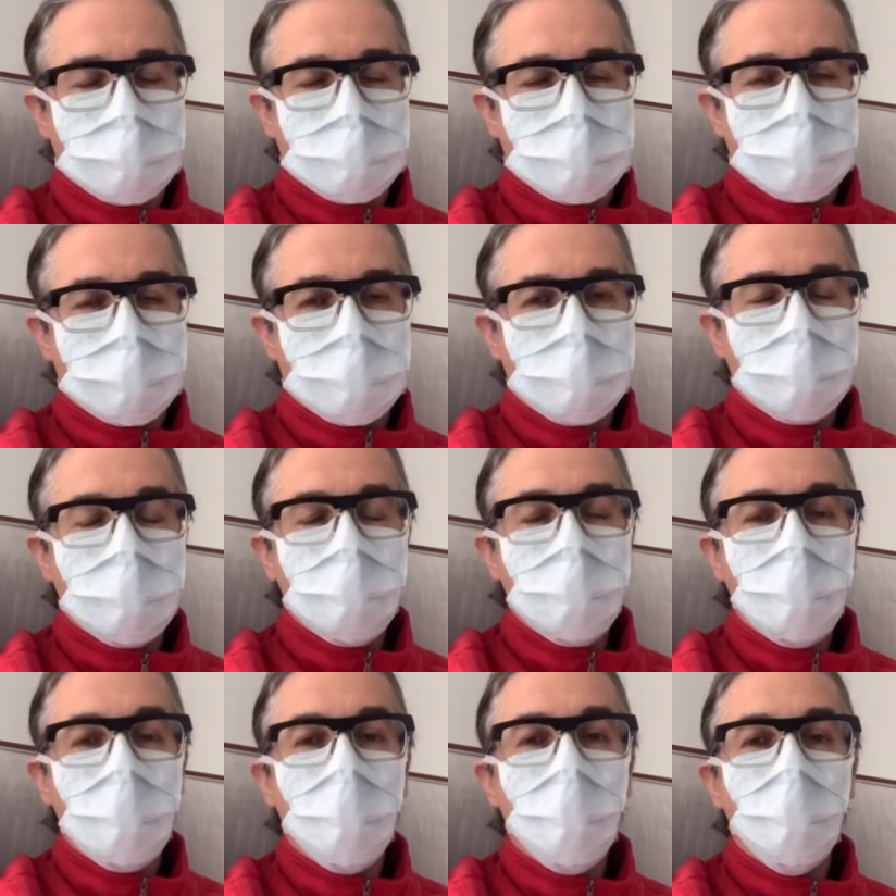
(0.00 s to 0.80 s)
We
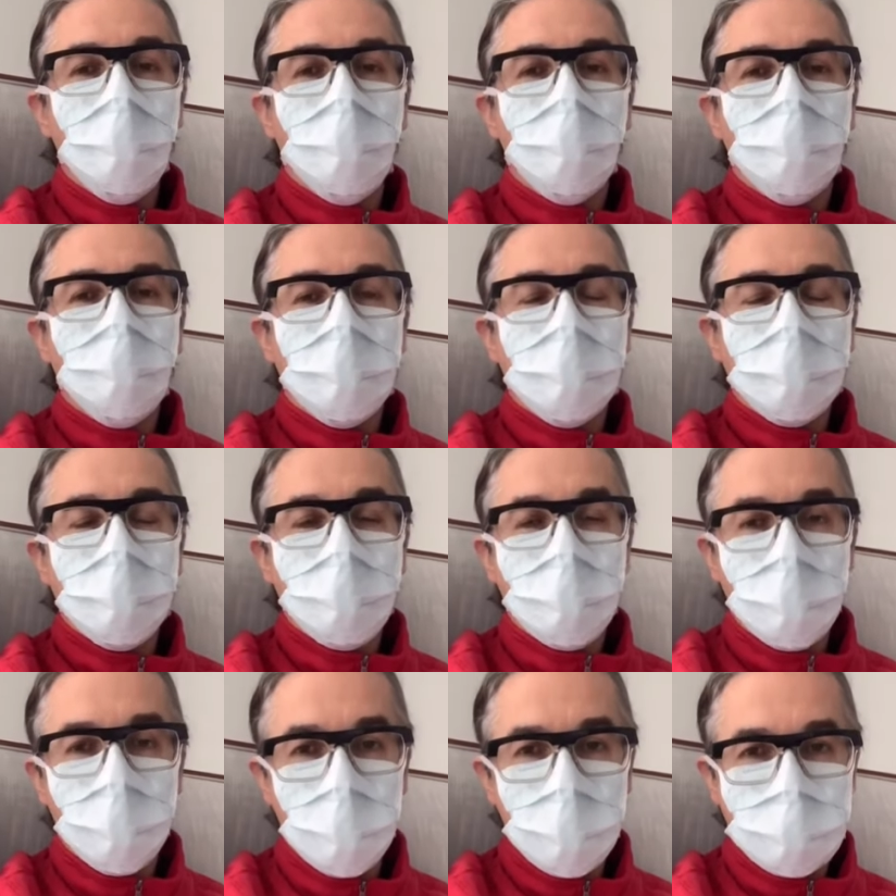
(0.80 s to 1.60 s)
know very
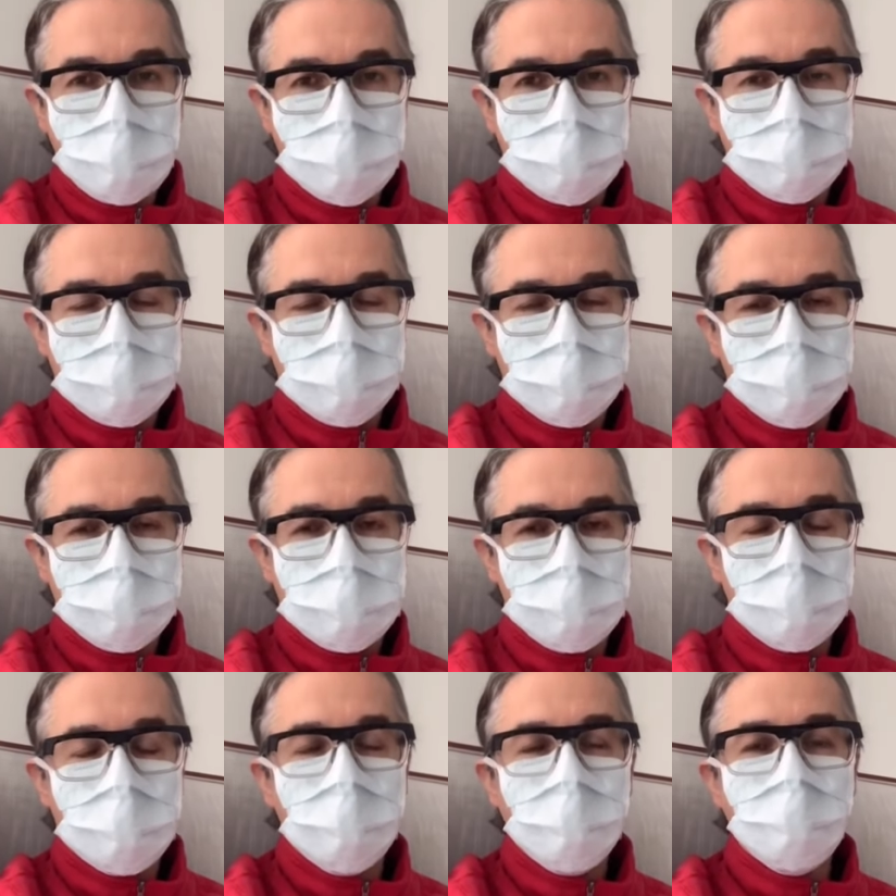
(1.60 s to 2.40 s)
well, we know
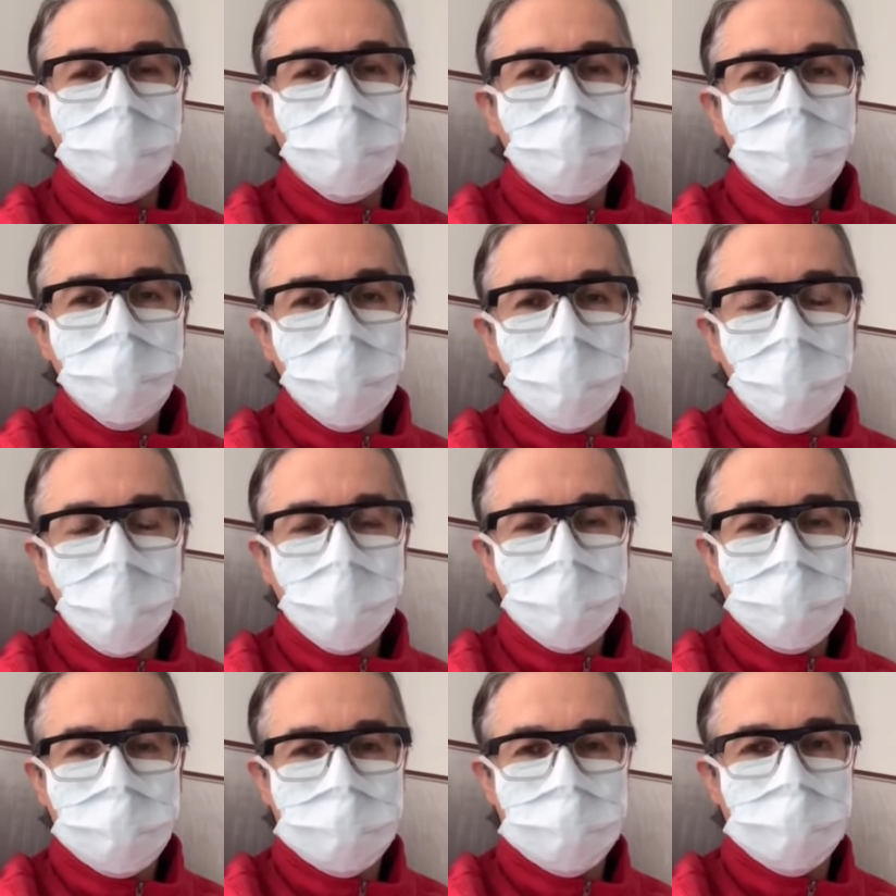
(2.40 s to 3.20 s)

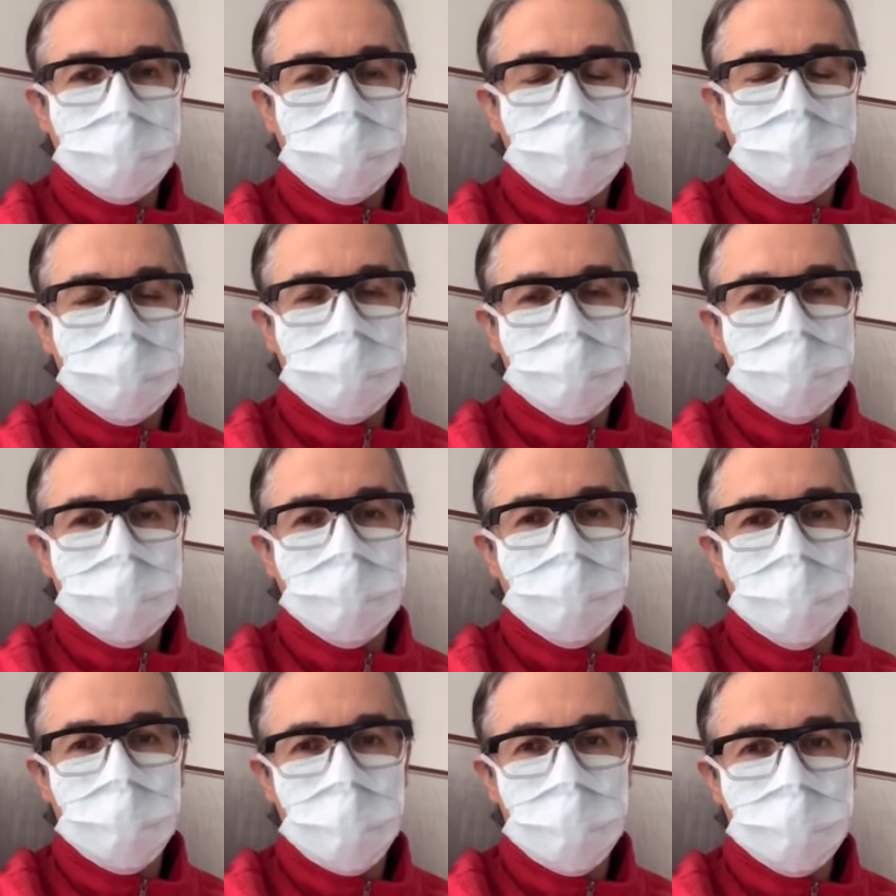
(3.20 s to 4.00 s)
exactly what is going to
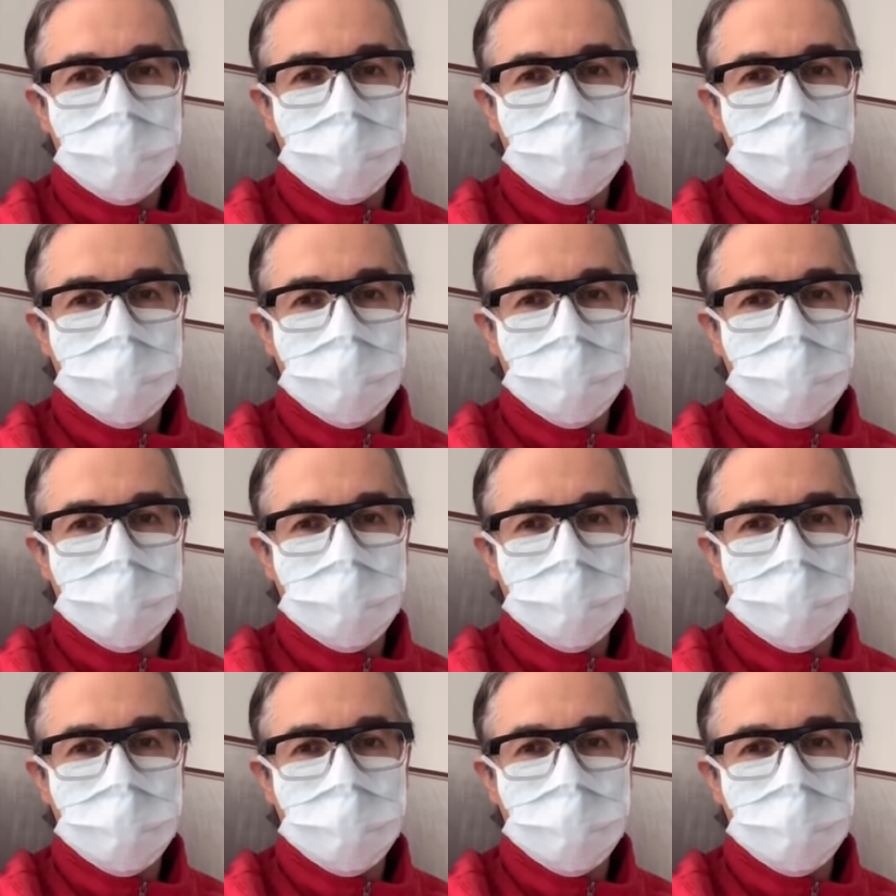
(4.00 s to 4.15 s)
happen